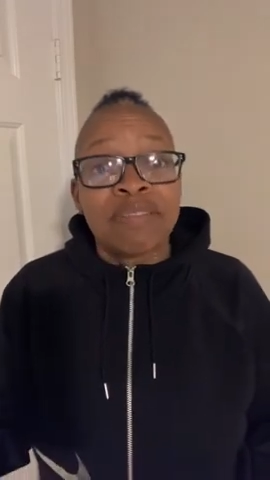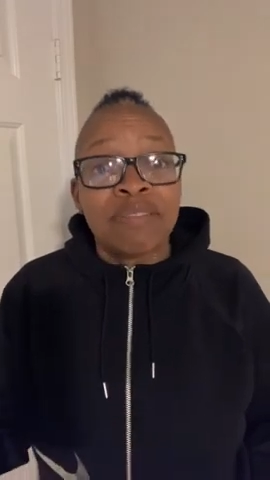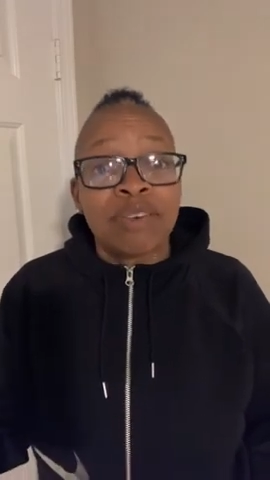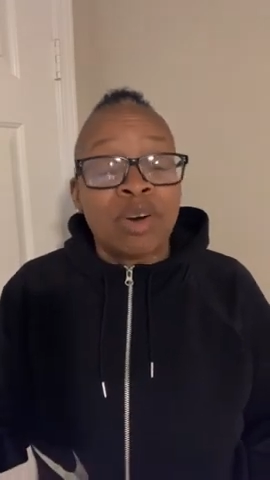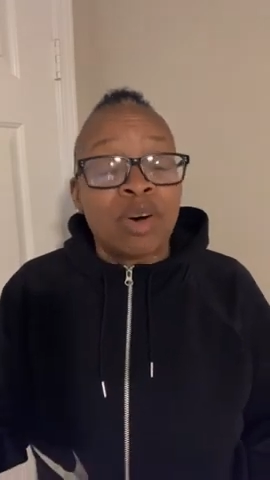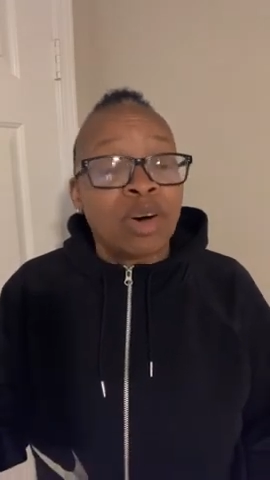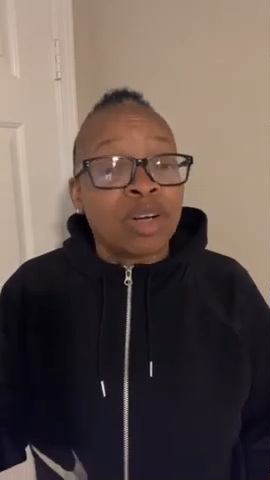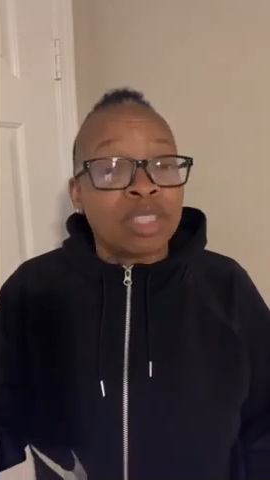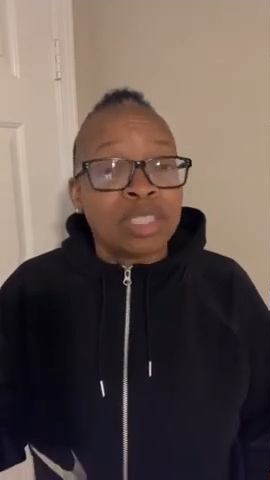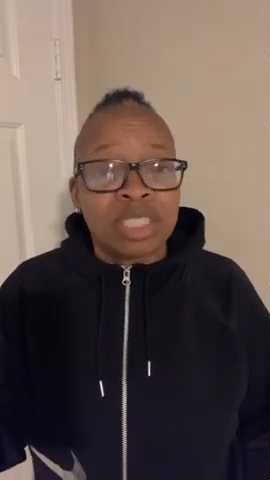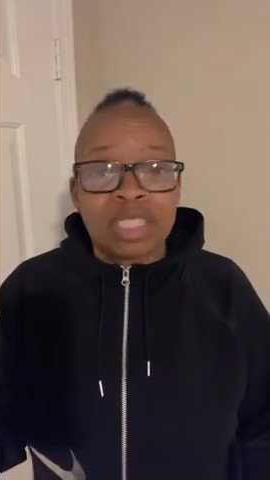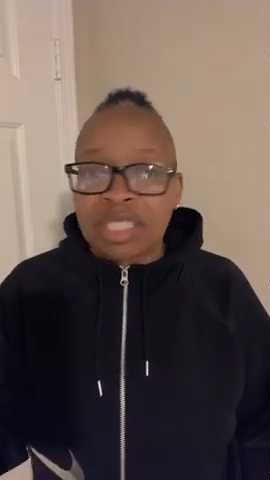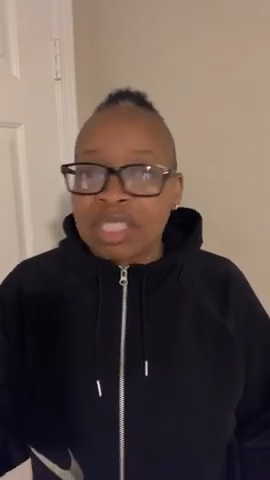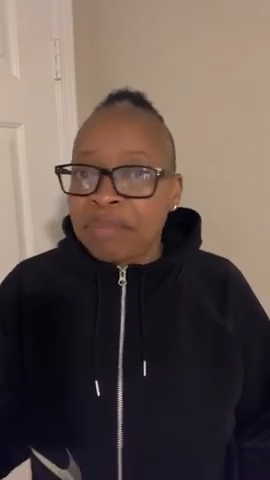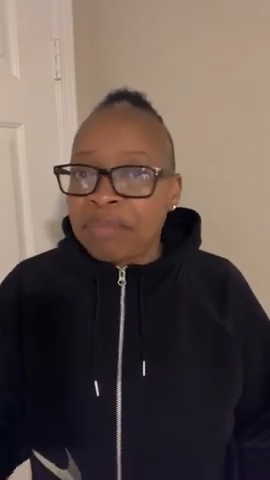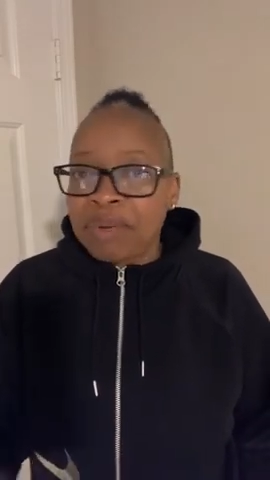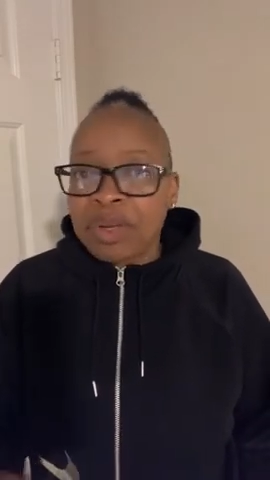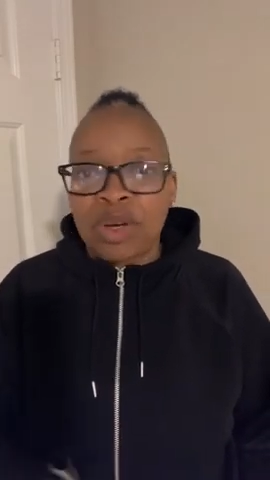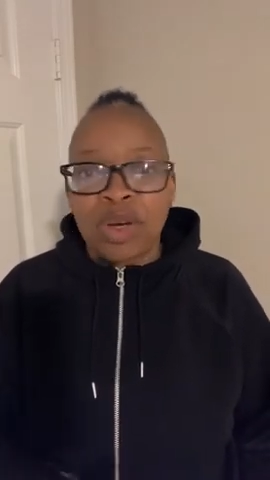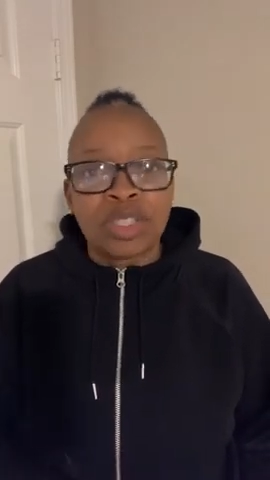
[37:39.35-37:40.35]
have all the
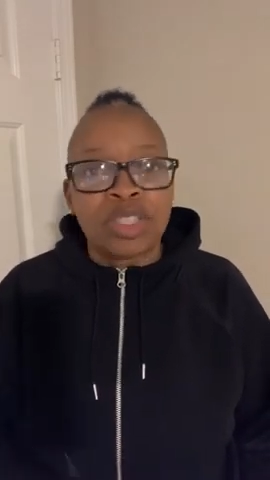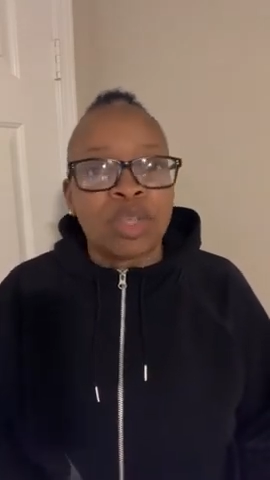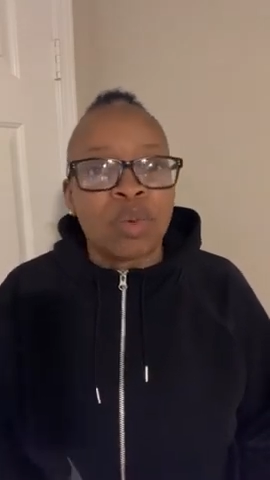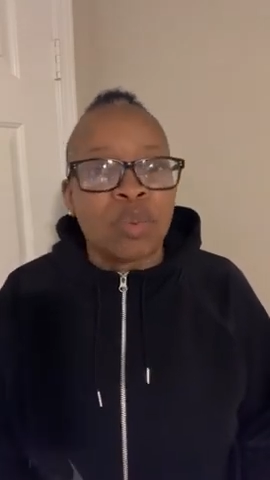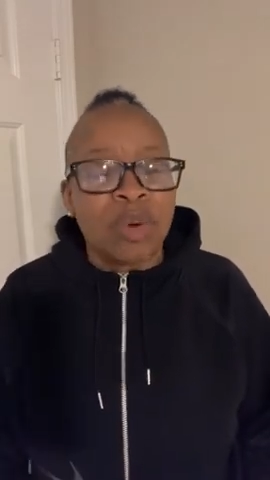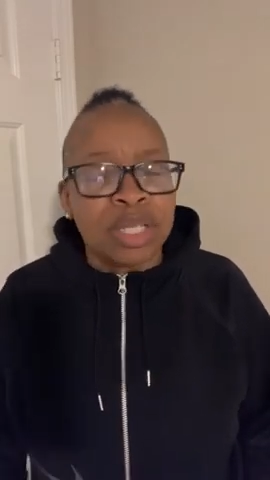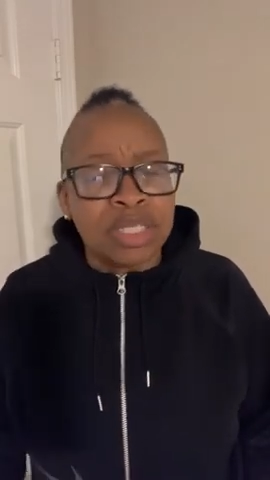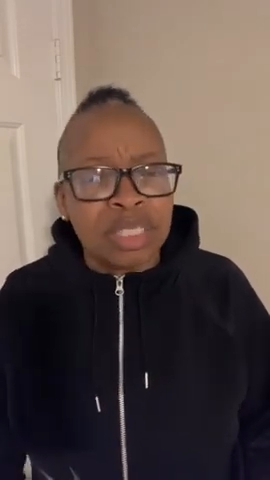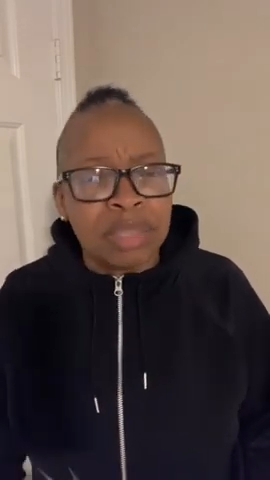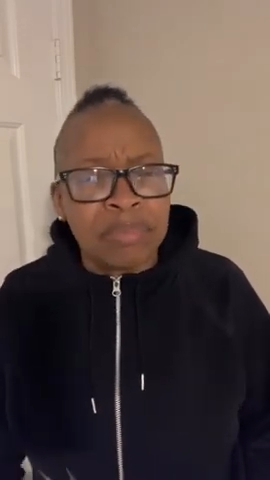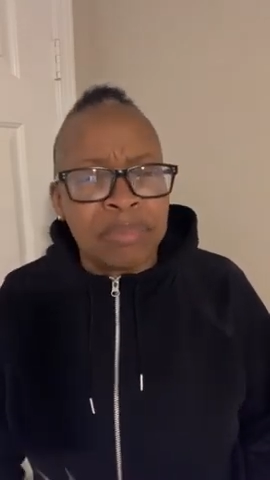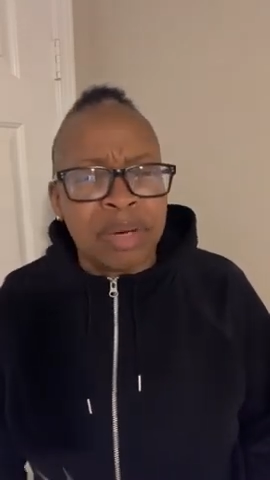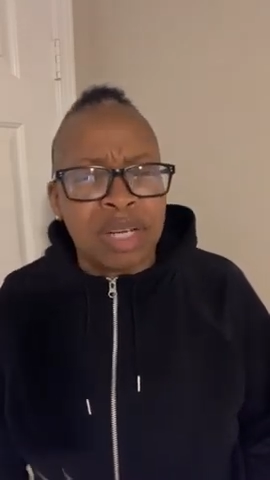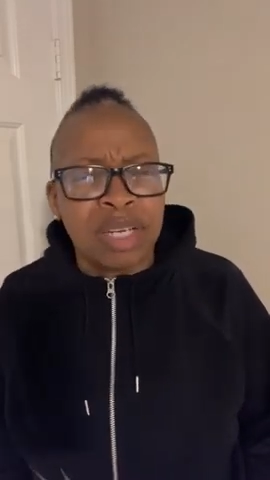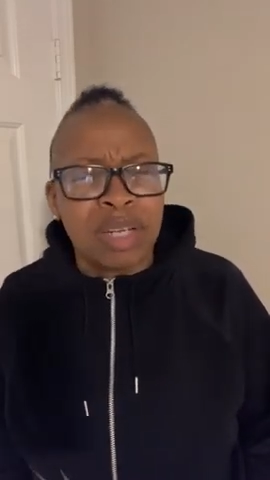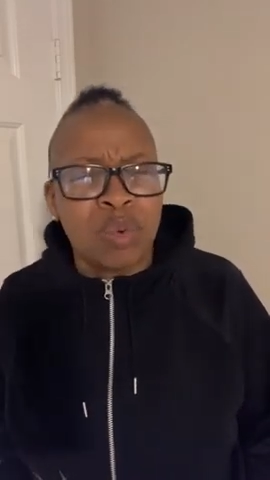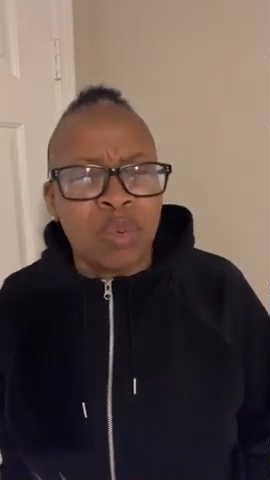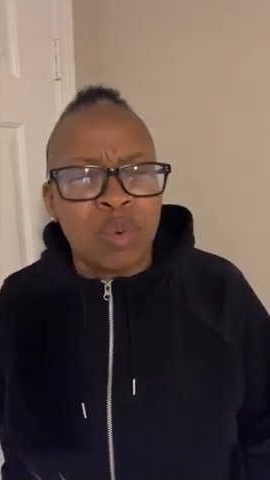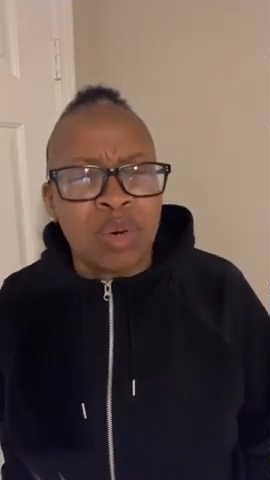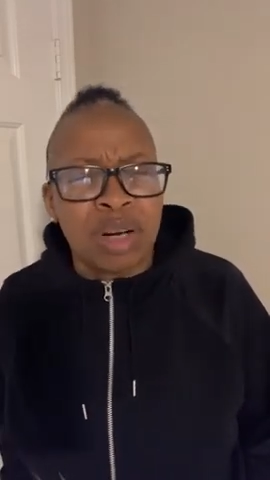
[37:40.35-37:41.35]
stuff because you want your
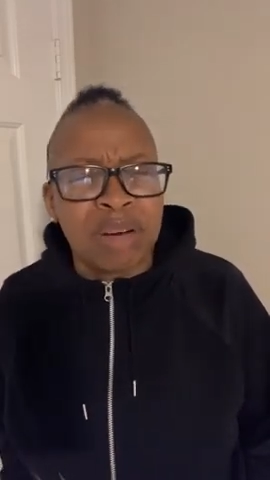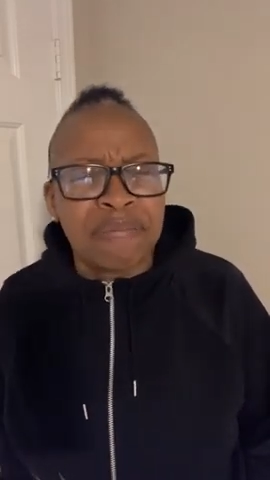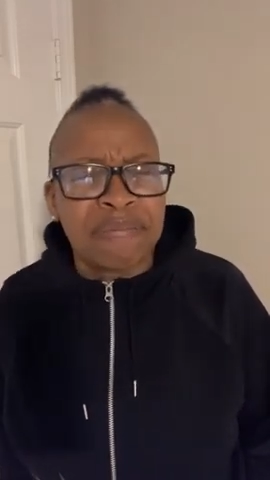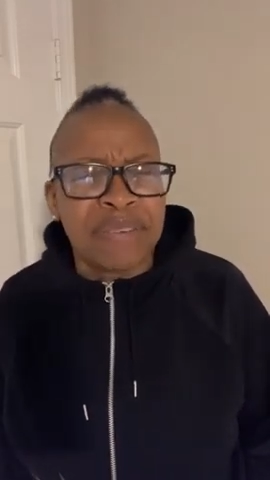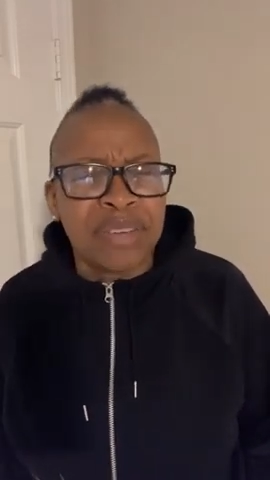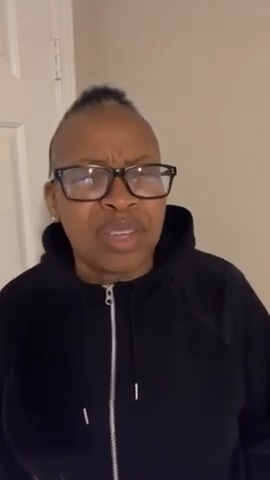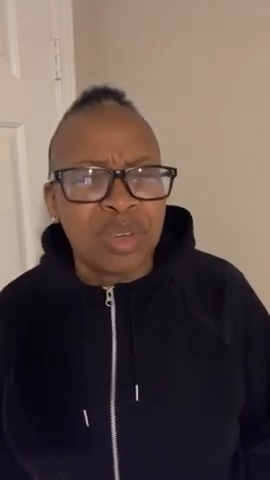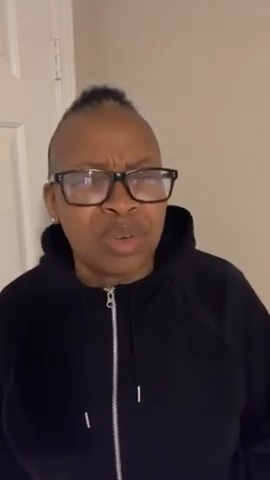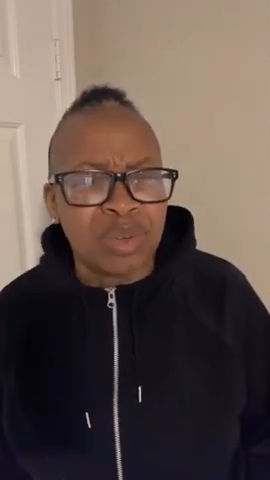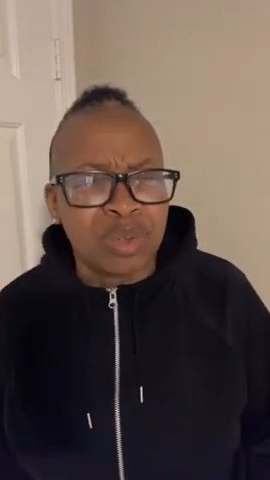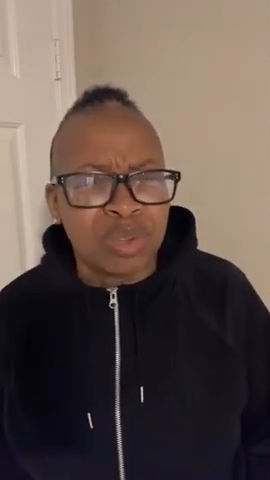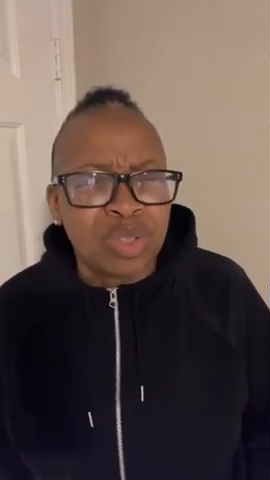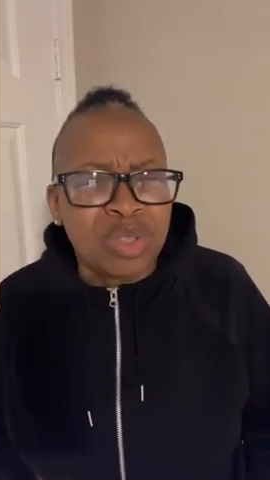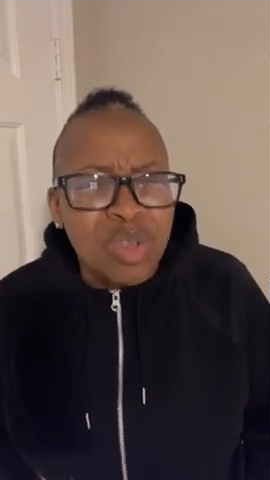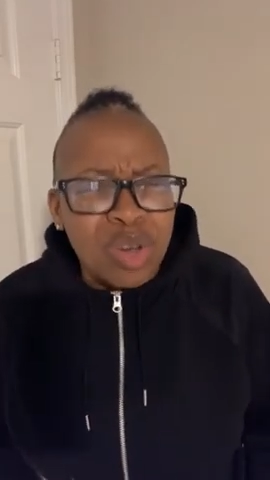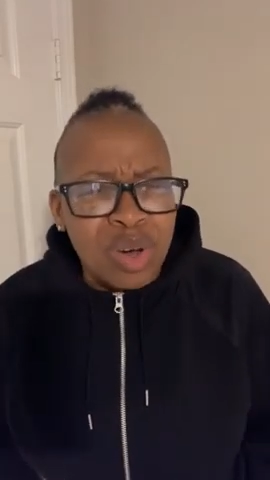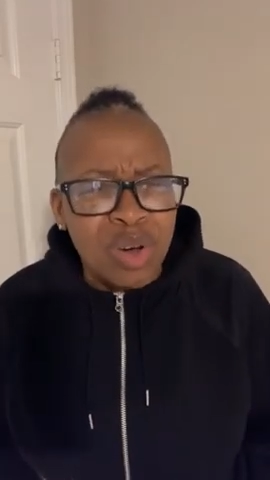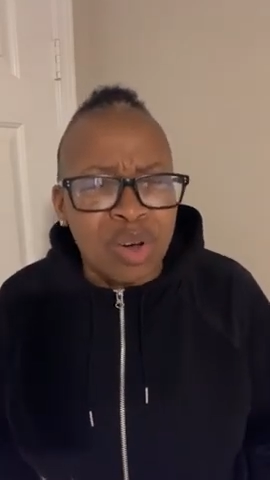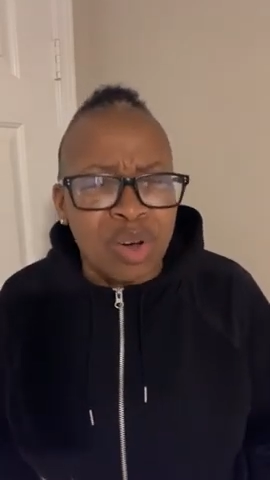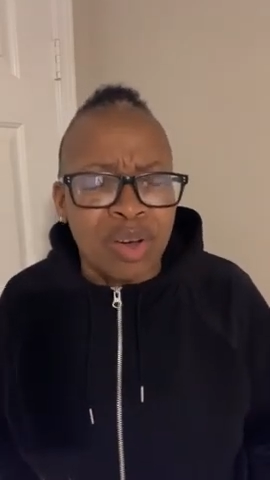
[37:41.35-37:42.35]
money work for you.
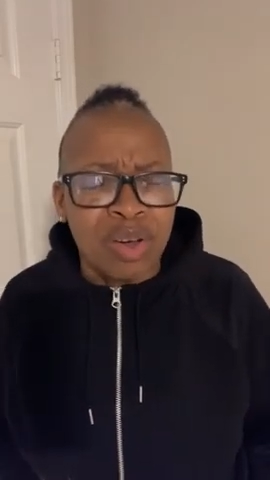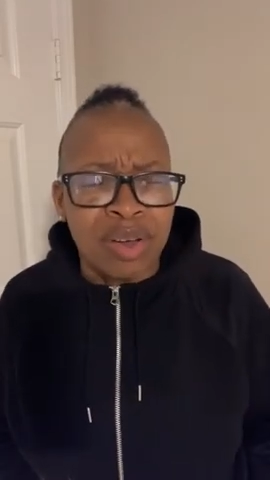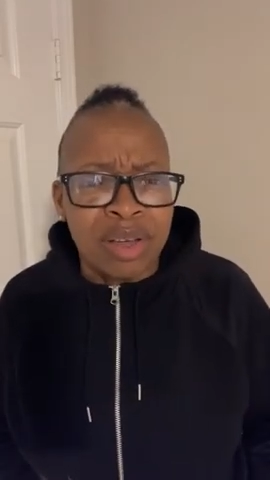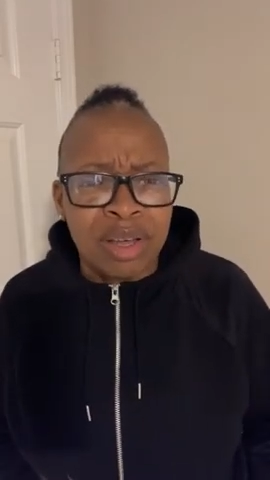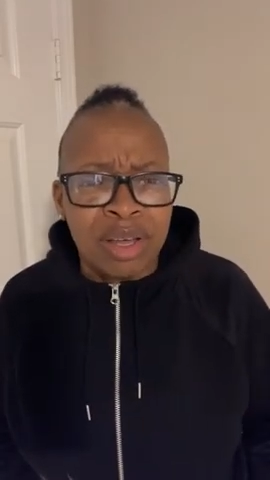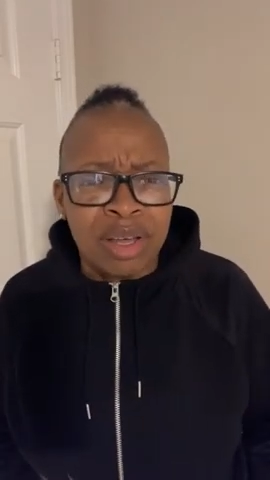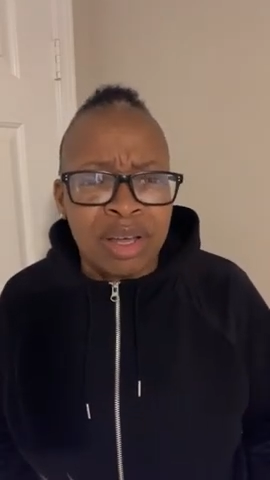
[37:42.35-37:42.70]
So,